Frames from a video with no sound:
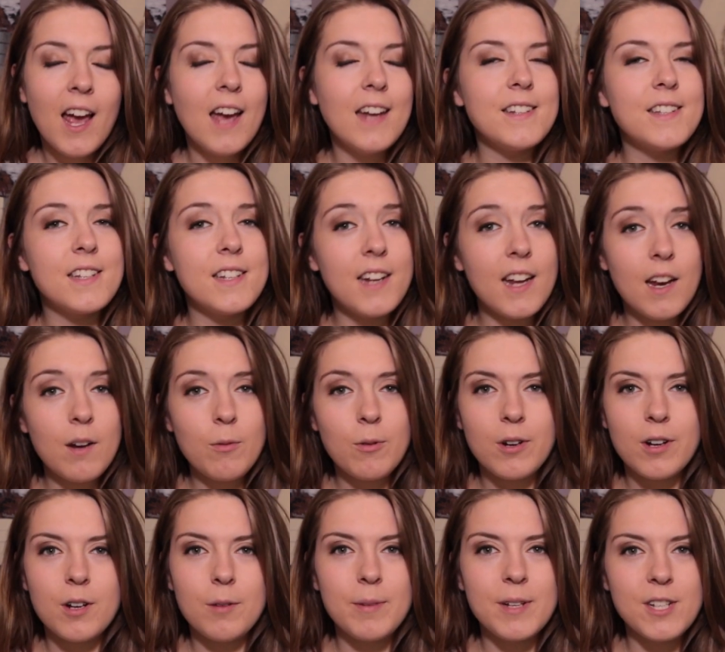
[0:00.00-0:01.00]
and today we're
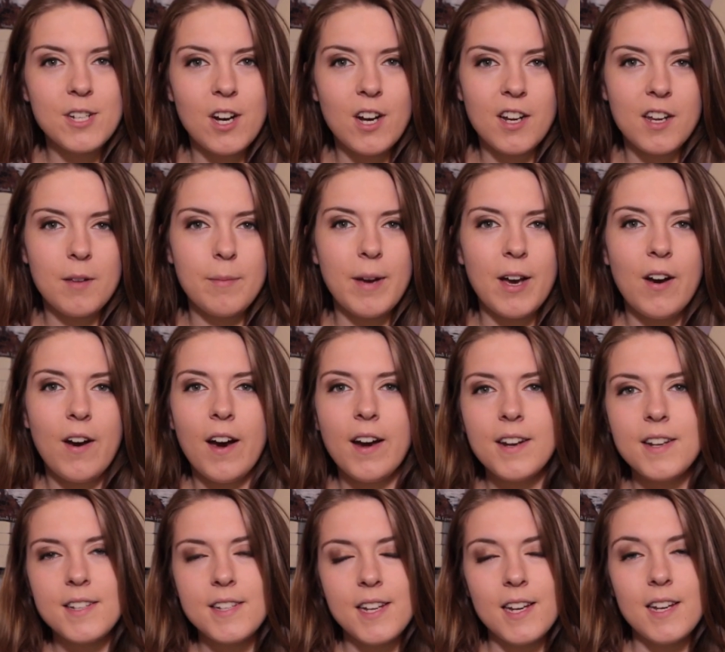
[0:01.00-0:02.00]
going to be talking about how
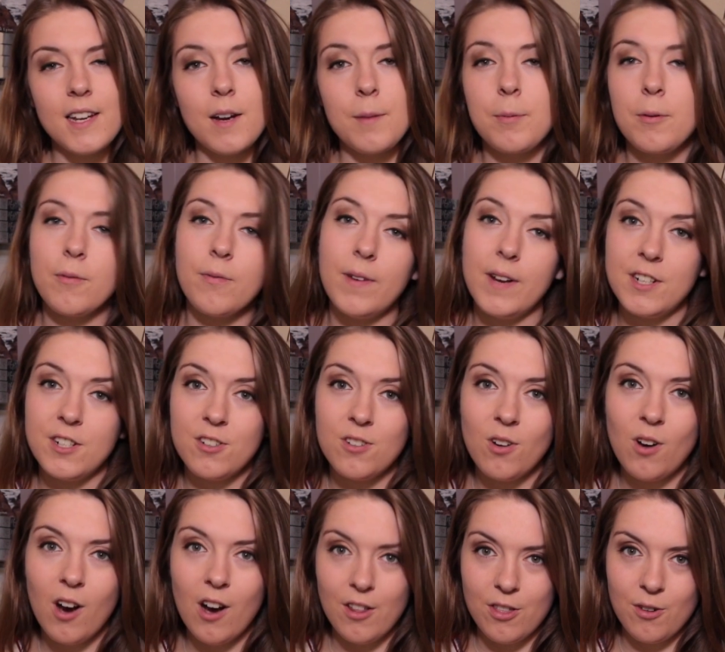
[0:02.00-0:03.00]
to take a professional
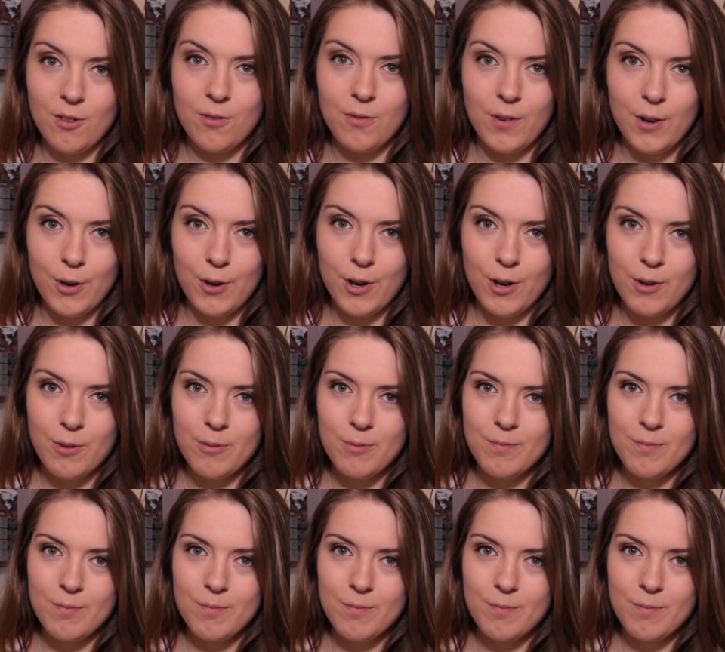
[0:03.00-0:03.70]
author photo.